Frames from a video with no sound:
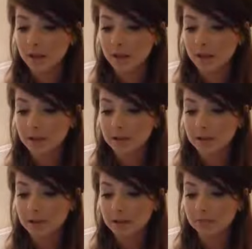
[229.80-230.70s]
It
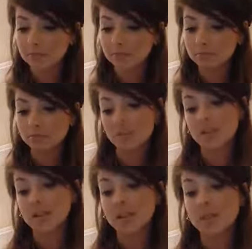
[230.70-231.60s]

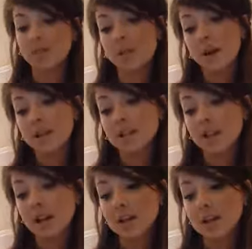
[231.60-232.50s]
says
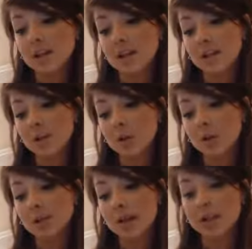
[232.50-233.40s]
revitalises,
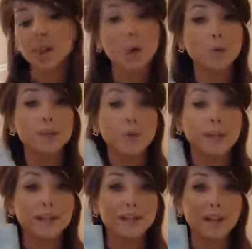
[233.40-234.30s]
soothes and tones for
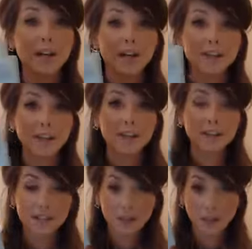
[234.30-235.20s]
instant radiance, and
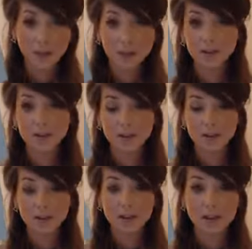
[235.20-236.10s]
this is why I use it, because
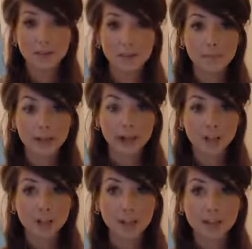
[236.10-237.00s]
I think it
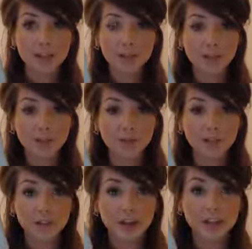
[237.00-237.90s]
actually makes such a
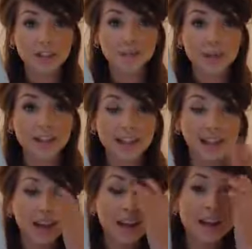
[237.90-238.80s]
difference to the radiance of my
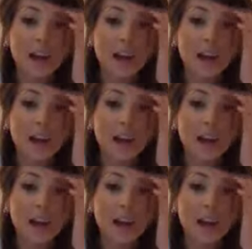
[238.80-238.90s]
skin.